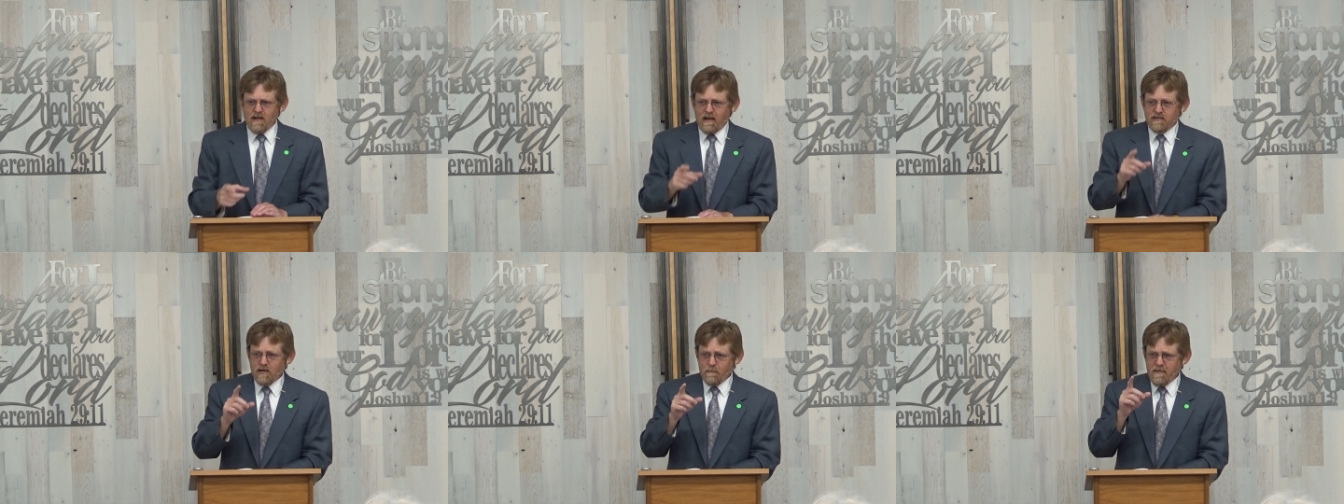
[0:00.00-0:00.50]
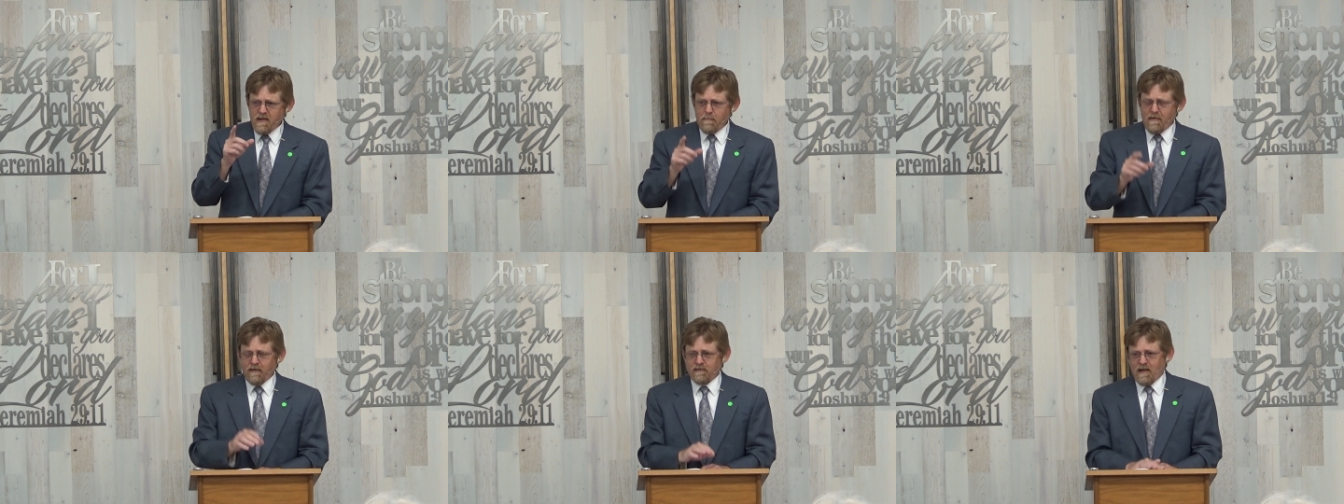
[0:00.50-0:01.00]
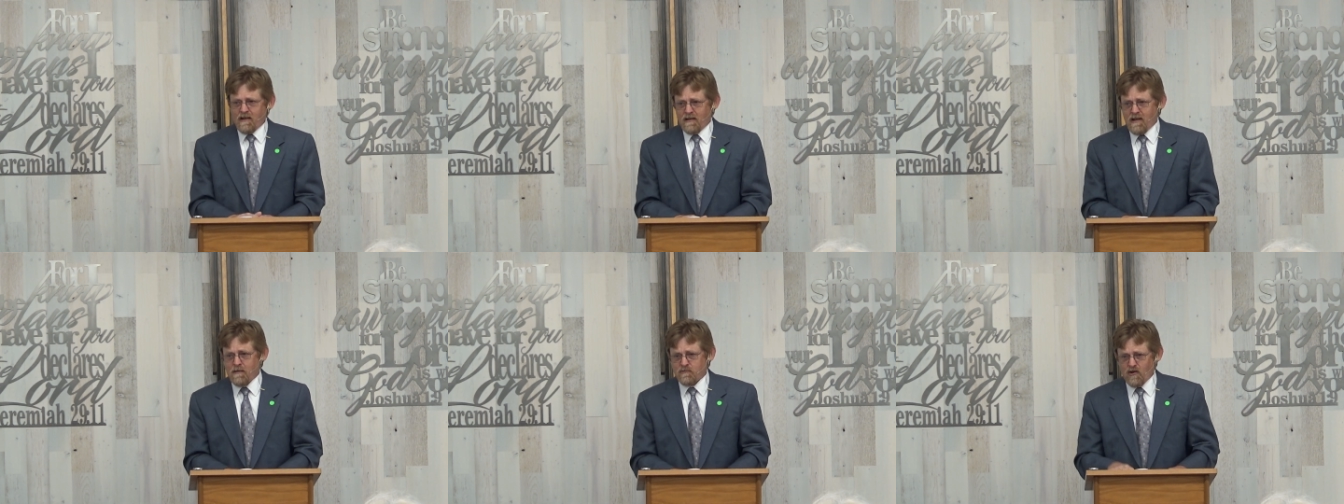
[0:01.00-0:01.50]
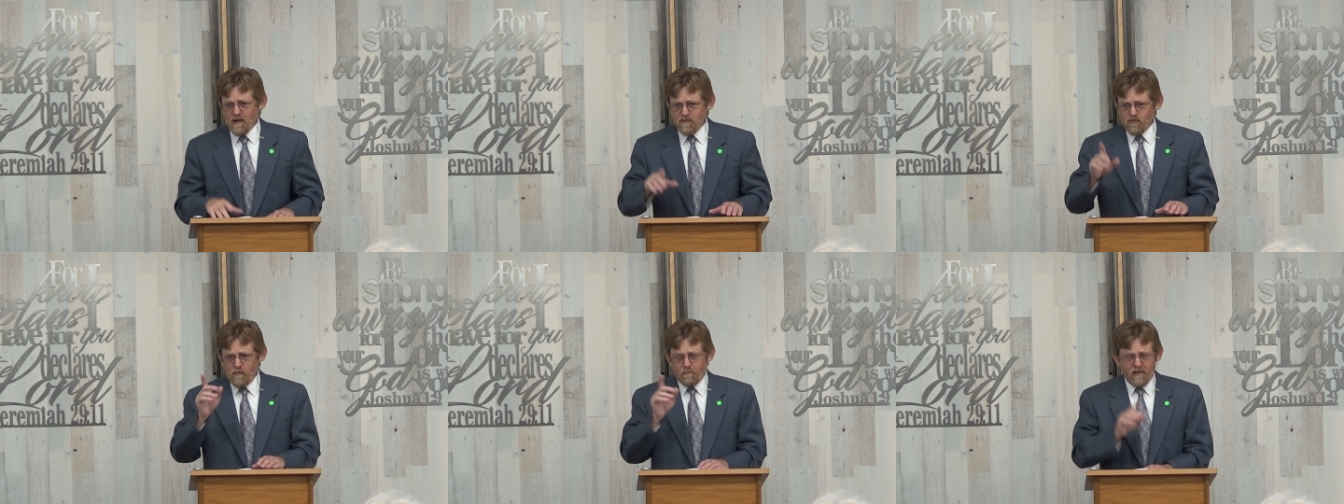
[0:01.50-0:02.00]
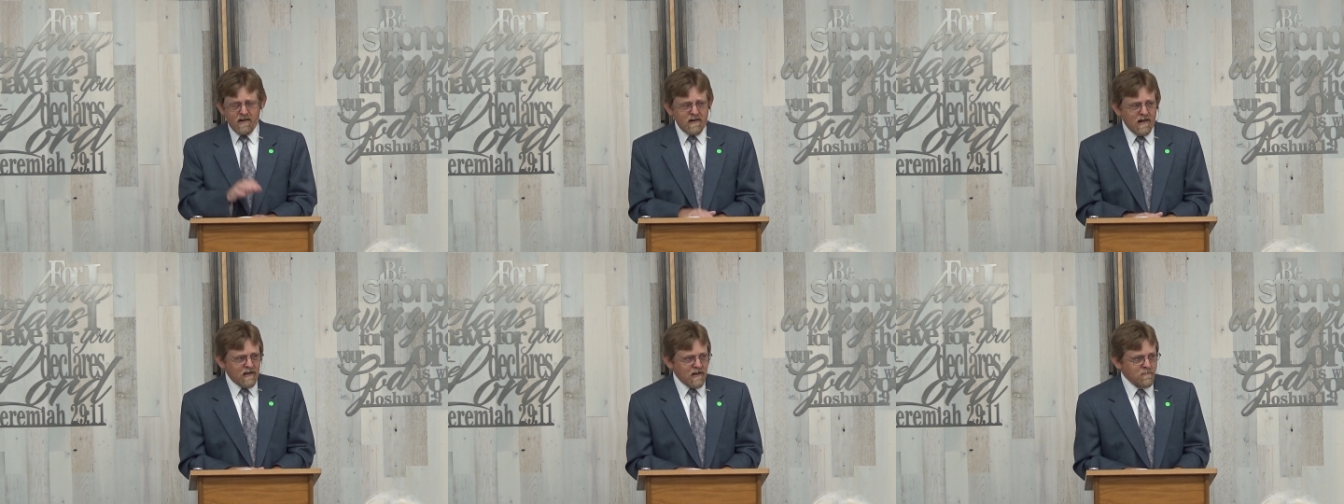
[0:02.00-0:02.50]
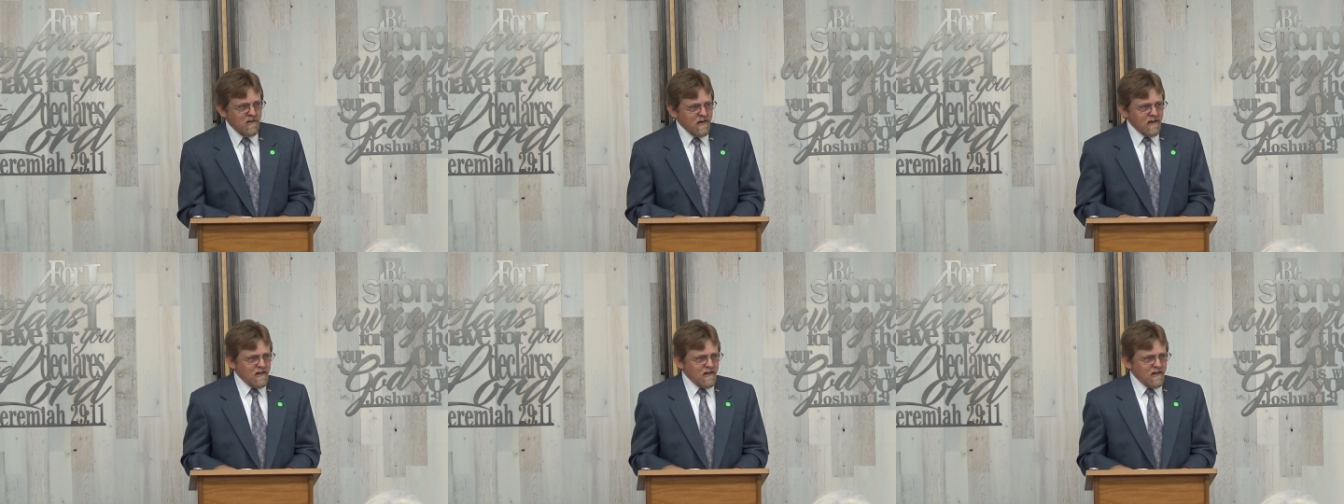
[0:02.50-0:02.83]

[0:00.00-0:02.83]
And something about that game, so I grew up playing that game,